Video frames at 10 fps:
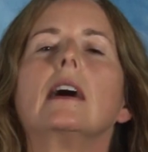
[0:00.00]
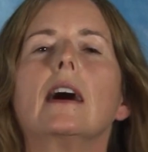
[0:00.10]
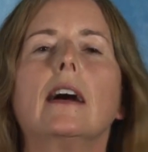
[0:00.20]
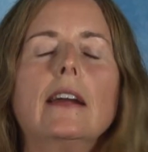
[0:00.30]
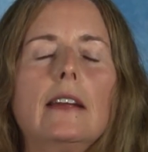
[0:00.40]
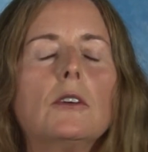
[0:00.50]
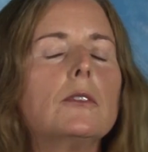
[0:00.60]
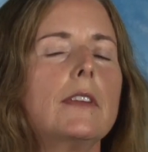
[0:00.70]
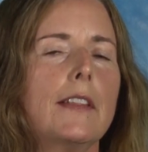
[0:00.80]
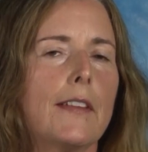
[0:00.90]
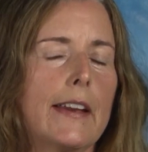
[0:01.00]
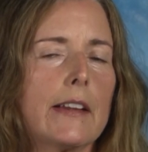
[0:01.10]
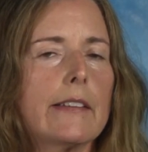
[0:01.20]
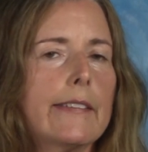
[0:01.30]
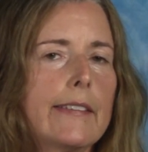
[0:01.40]
I only
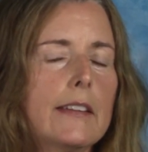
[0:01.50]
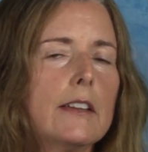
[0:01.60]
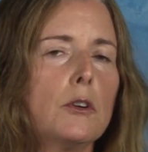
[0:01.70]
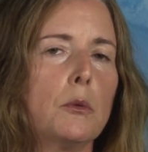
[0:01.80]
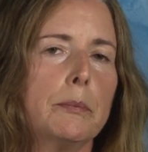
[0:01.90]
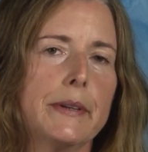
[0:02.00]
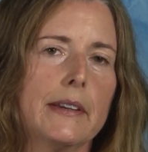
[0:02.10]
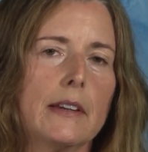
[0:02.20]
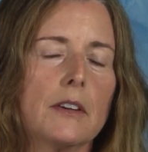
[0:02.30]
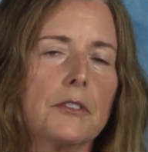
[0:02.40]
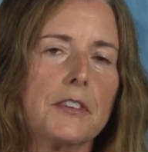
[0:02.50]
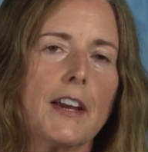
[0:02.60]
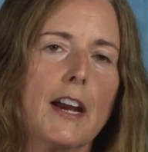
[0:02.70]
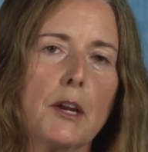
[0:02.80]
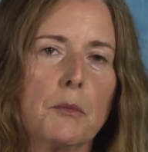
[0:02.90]
like a little bit of
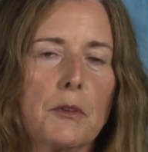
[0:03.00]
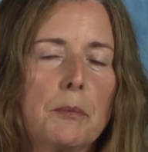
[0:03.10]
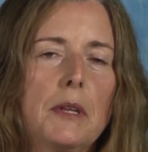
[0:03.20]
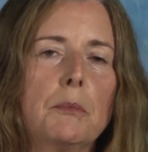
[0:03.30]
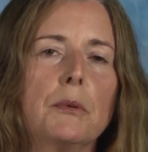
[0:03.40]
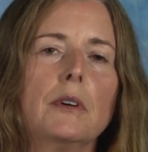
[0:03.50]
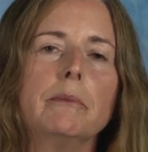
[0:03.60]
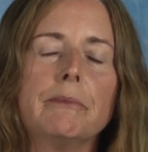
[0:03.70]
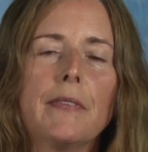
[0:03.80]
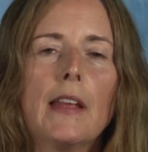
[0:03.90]
time with people.